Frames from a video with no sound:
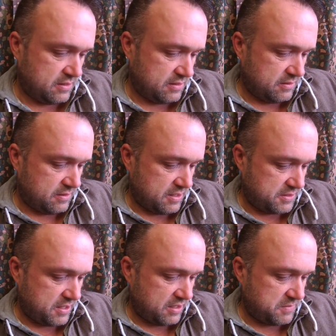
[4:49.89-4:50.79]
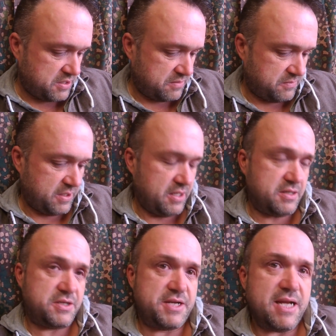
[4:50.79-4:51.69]
The aluminium,
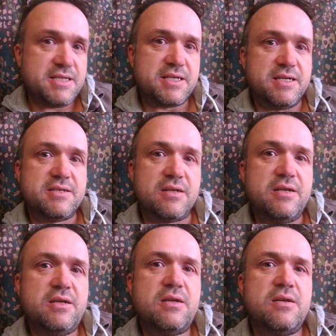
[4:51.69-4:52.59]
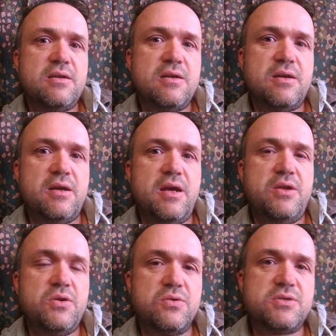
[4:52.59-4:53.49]
it dents easily,
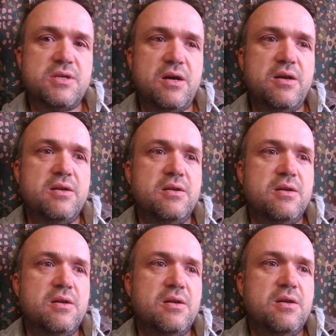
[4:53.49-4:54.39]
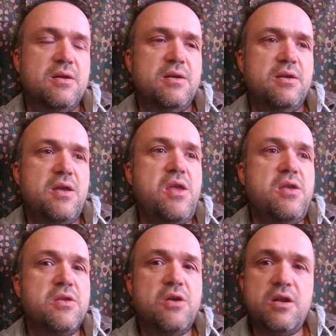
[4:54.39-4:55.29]
and also
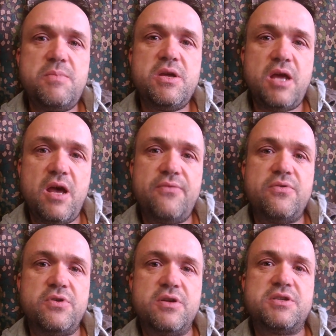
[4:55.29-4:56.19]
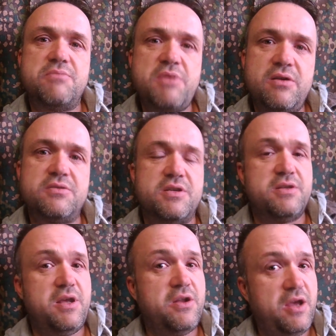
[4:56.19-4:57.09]
you've got to be careful not to melt it,
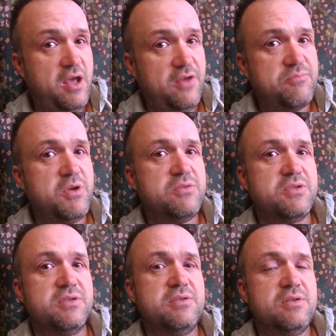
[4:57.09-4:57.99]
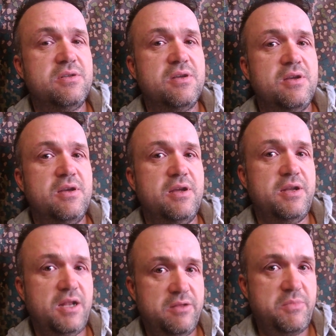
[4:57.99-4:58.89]
and I have melted an
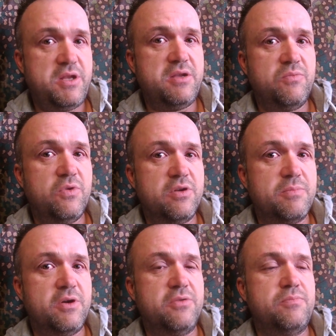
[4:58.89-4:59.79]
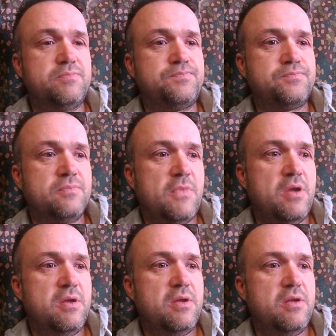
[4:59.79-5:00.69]
aluminium water bottle.
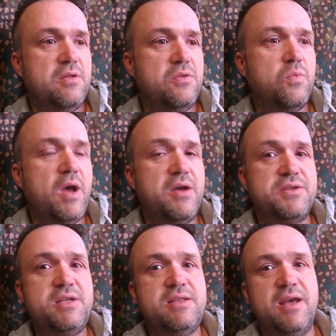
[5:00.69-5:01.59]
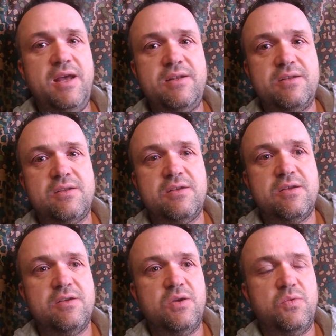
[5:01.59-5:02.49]
The way I did that
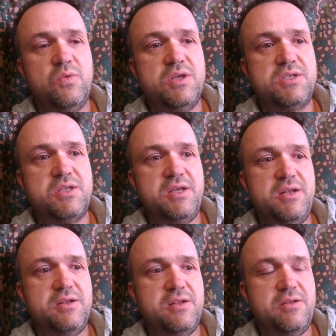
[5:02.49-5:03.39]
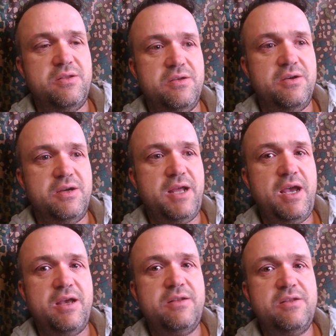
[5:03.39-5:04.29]
was that I'd had a